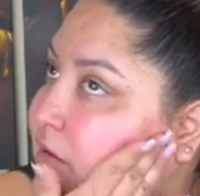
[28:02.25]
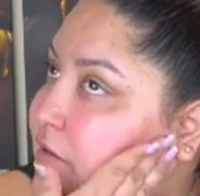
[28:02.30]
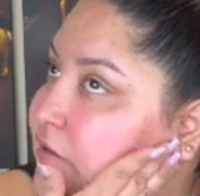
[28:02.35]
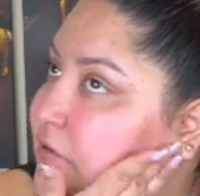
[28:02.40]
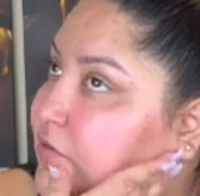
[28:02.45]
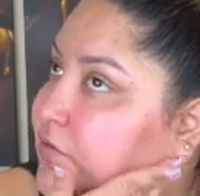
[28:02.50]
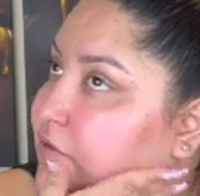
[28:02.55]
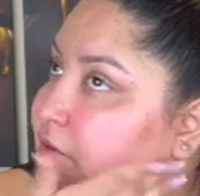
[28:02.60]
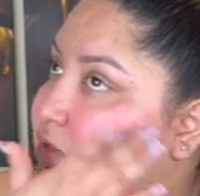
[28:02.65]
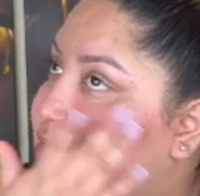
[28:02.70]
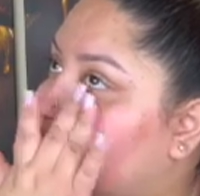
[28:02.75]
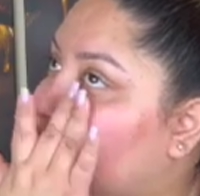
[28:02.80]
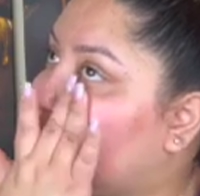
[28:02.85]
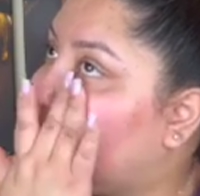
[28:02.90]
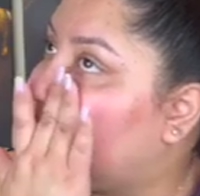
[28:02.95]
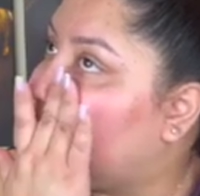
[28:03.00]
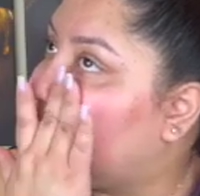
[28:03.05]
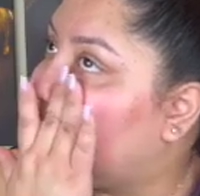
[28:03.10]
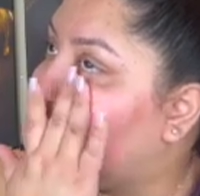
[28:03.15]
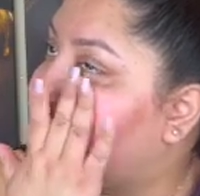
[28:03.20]
do the
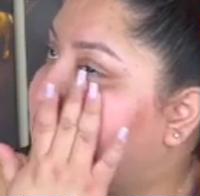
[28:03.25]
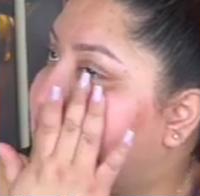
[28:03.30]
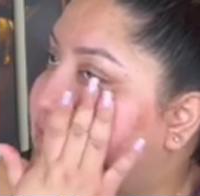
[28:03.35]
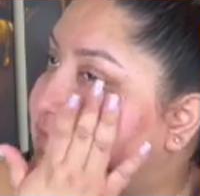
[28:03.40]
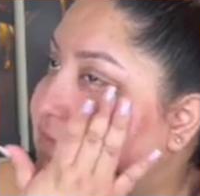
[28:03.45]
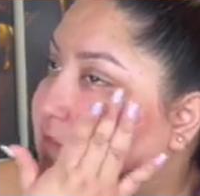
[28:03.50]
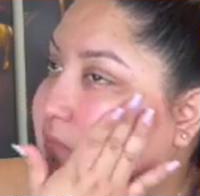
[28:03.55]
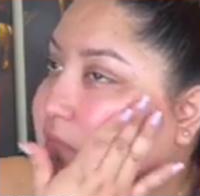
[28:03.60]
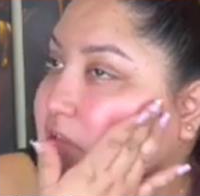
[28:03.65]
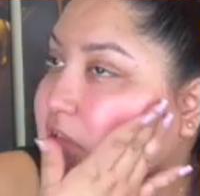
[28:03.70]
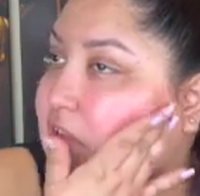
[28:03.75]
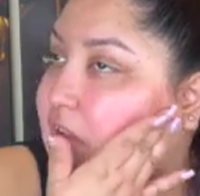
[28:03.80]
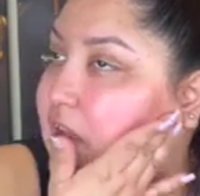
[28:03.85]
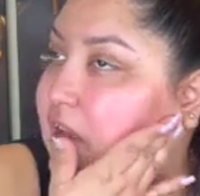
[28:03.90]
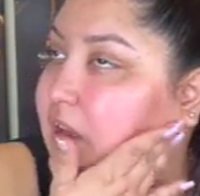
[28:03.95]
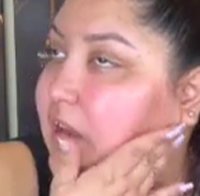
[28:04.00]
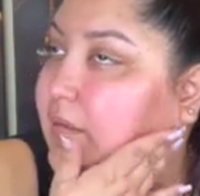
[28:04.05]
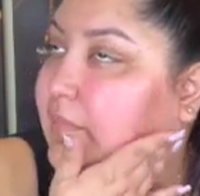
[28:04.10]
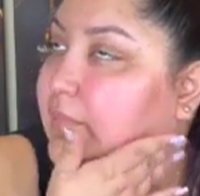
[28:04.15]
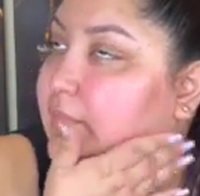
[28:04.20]
strokes from
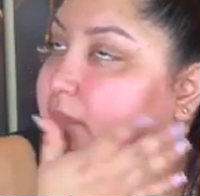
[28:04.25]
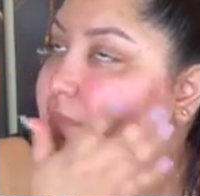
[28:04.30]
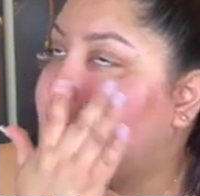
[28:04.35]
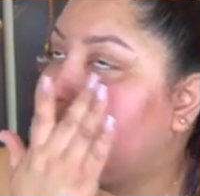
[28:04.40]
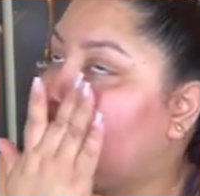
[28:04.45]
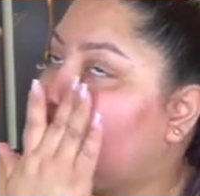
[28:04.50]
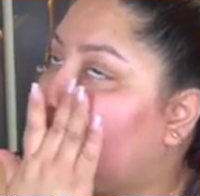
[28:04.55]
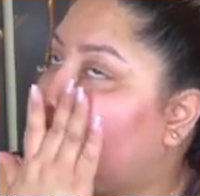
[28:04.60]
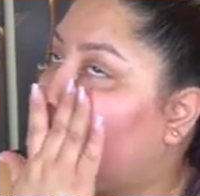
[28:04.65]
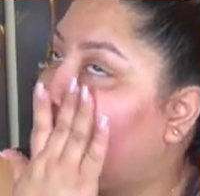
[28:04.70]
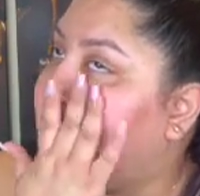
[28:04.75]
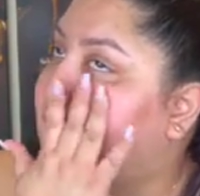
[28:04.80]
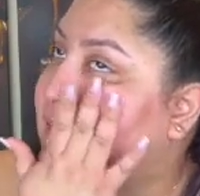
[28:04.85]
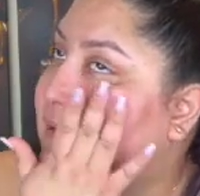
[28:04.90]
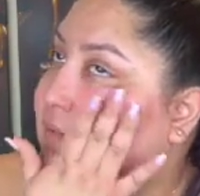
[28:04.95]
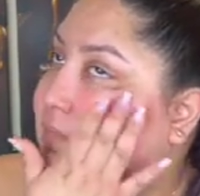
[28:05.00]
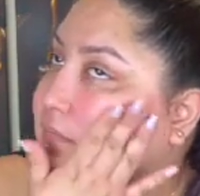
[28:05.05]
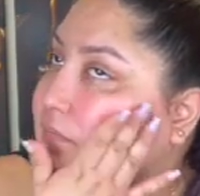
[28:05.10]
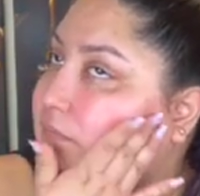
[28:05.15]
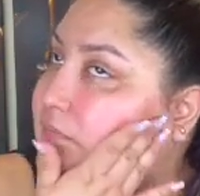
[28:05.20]
top to
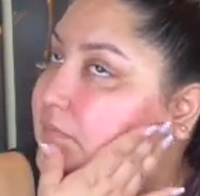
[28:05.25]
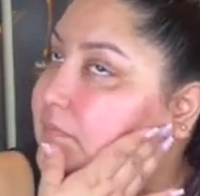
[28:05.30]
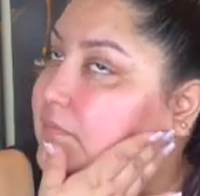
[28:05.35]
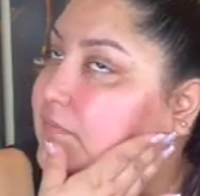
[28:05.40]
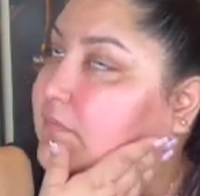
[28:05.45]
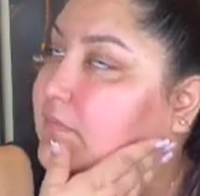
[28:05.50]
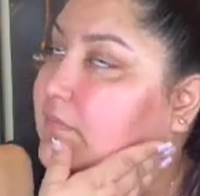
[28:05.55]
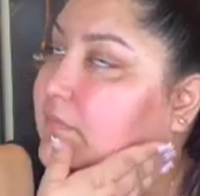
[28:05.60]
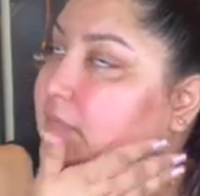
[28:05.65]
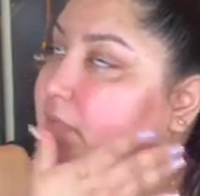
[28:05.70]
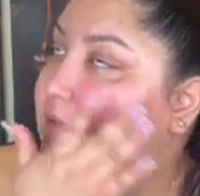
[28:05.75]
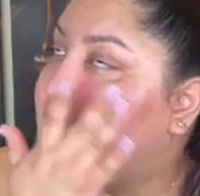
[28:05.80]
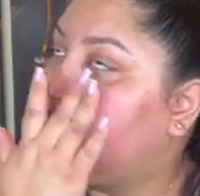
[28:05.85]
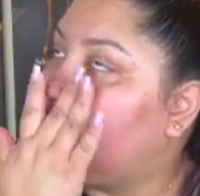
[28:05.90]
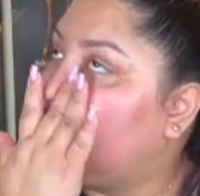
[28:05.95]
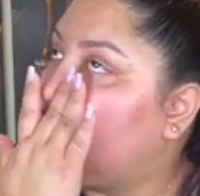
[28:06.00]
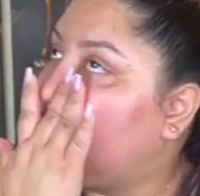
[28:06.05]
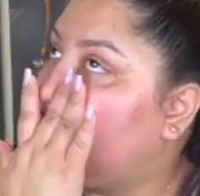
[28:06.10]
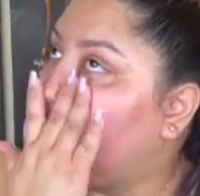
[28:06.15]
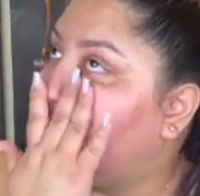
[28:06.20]
bottom,
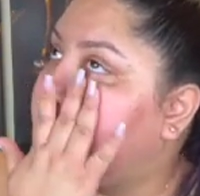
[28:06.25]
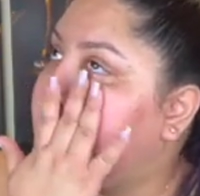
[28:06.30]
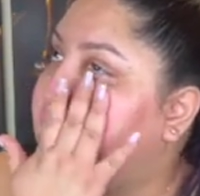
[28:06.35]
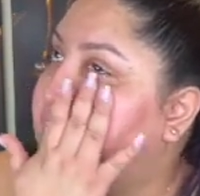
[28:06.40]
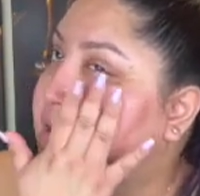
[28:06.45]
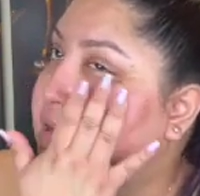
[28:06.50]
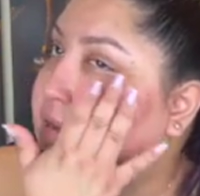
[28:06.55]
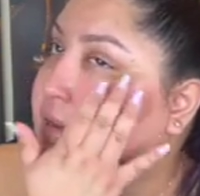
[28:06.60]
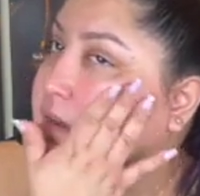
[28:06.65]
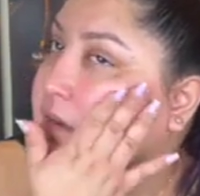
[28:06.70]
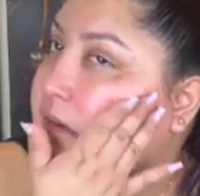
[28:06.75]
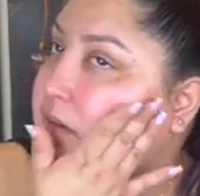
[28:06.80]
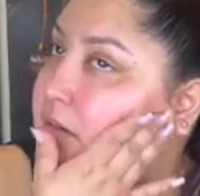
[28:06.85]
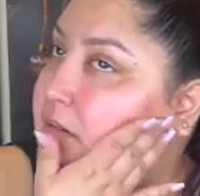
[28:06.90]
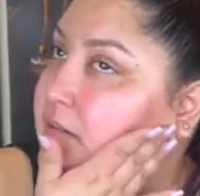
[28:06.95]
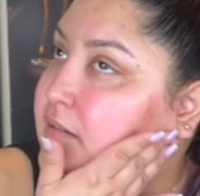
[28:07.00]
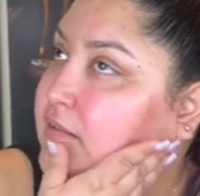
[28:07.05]
in,